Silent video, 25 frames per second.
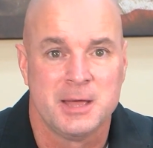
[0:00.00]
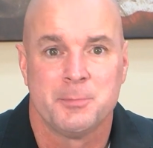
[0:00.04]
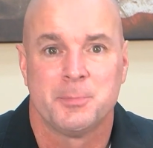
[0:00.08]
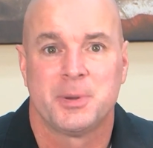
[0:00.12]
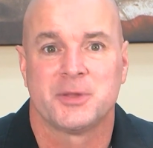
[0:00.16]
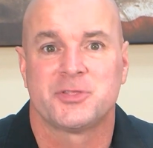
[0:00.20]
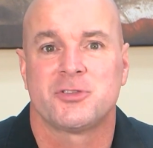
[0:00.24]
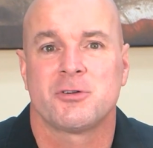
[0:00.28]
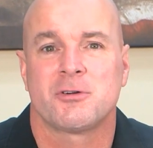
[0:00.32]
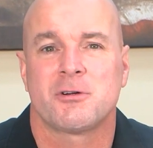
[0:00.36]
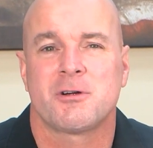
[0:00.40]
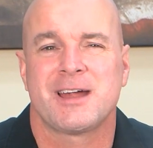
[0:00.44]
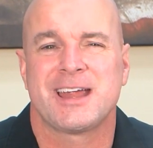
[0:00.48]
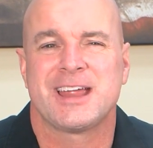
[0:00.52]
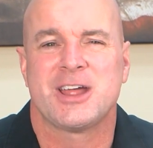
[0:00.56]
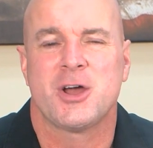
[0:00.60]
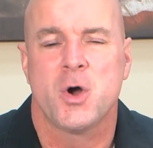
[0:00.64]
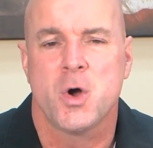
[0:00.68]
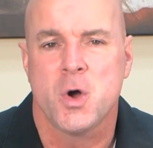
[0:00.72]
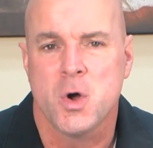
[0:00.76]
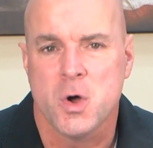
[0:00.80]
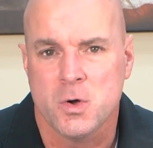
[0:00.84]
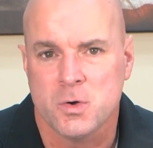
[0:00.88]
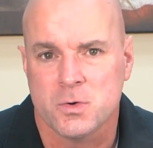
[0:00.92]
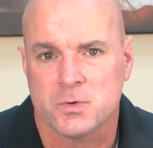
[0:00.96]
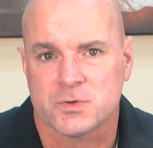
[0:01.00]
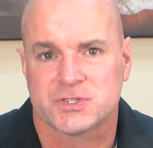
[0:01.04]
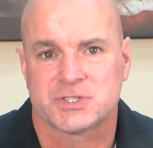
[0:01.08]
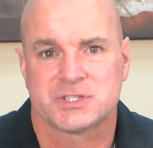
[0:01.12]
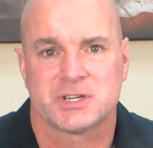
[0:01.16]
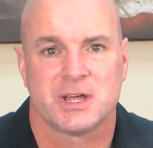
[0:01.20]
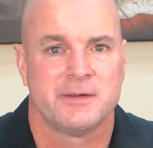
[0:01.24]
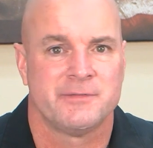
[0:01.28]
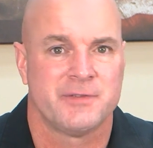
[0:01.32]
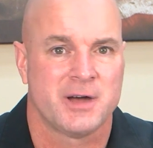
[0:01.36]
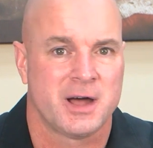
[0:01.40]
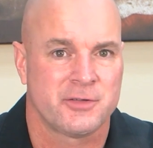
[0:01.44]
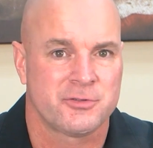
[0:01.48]
But there are a host
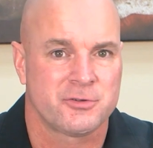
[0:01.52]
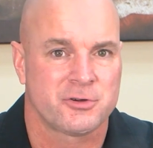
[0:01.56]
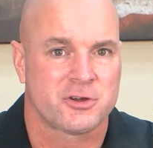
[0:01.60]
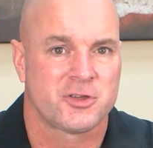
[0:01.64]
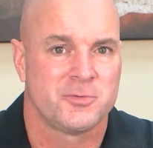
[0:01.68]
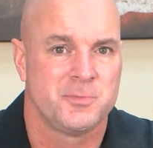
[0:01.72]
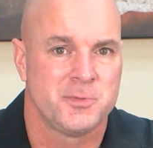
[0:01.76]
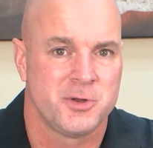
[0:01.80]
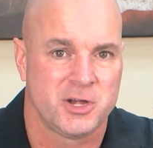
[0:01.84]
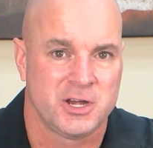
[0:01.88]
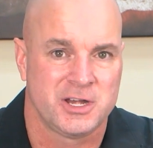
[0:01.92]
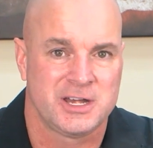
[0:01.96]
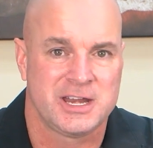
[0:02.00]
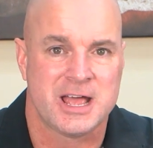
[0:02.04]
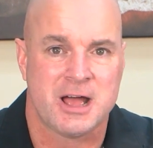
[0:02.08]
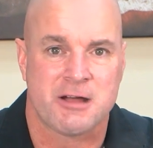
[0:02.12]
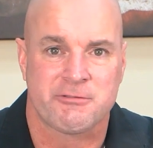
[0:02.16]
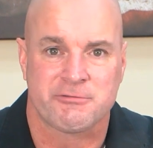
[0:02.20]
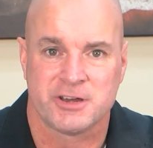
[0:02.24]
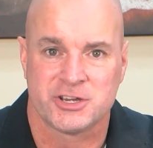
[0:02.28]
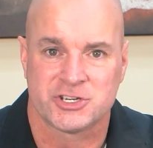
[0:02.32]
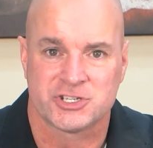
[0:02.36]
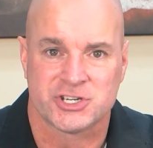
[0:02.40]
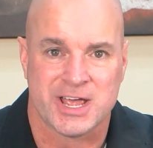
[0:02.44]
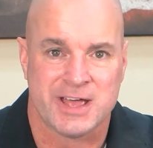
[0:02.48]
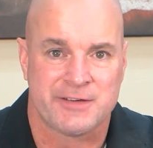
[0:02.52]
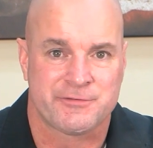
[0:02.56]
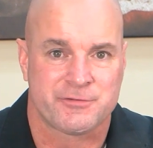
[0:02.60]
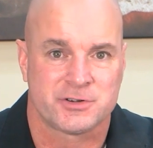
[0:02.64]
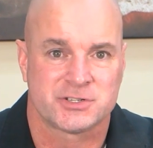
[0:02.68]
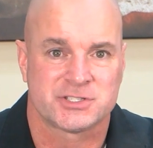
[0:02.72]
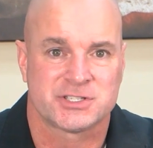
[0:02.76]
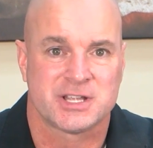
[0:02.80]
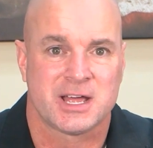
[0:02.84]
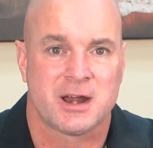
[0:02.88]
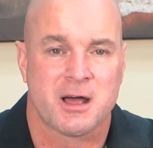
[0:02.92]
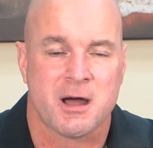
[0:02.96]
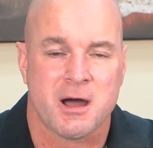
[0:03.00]
of other community outreach
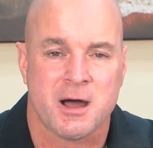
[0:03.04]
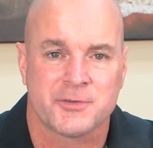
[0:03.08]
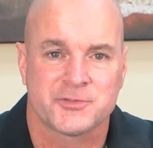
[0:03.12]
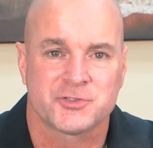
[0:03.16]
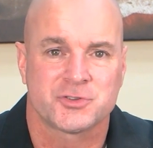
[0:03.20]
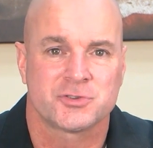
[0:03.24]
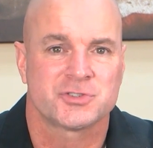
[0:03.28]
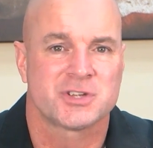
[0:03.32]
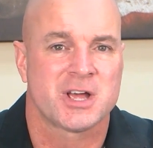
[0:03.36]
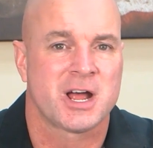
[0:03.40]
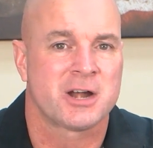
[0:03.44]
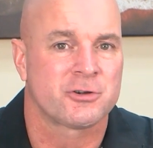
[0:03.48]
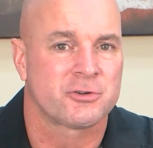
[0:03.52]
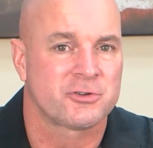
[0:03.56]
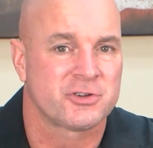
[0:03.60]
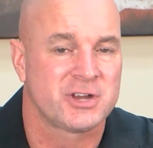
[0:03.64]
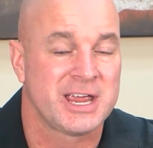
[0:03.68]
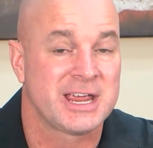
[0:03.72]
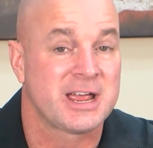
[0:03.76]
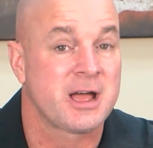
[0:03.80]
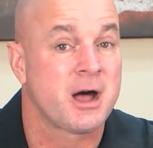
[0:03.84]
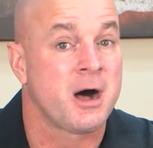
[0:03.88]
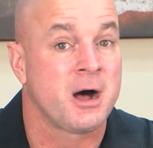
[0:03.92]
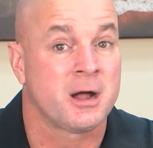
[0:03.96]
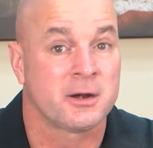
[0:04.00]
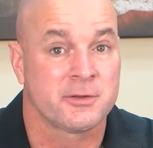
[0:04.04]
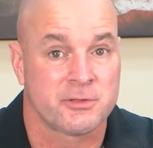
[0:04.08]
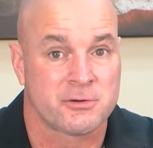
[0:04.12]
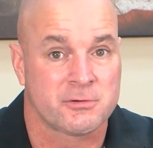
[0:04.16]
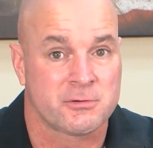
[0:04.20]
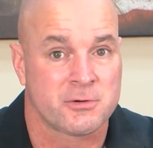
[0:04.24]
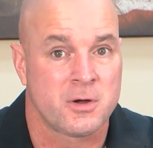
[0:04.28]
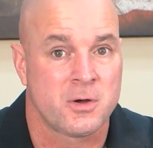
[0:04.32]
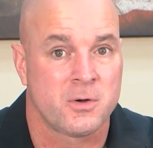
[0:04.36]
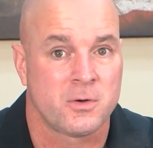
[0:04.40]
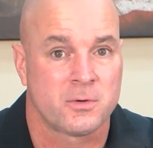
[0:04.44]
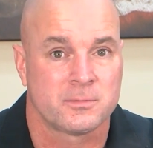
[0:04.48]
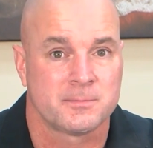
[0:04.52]
efforts that officers undertake on
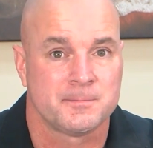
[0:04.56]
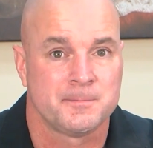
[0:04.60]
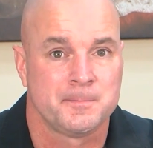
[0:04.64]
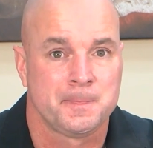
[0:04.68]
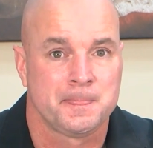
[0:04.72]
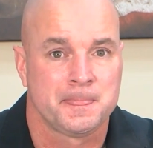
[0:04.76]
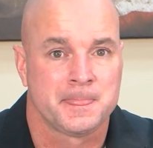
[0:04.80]
their own.